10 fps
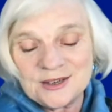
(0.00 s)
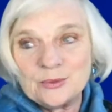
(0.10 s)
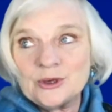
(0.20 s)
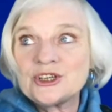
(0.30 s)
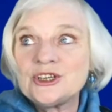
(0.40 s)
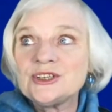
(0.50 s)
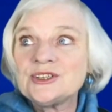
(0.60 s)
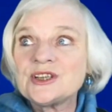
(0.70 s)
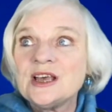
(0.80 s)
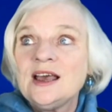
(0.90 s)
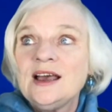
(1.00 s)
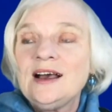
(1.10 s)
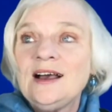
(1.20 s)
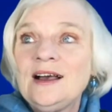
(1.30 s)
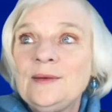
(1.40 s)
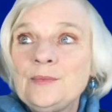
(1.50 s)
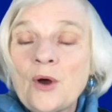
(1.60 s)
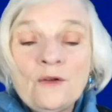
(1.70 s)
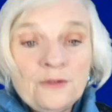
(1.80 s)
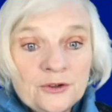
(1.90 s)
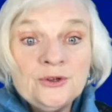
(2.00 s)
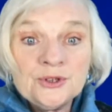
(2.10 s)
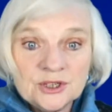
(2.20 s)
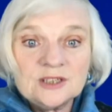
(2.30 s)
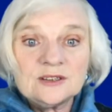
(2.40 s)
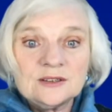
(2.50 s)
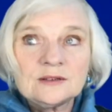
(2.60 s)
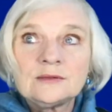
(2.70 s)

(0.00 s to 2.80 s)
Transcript: which is off Houston,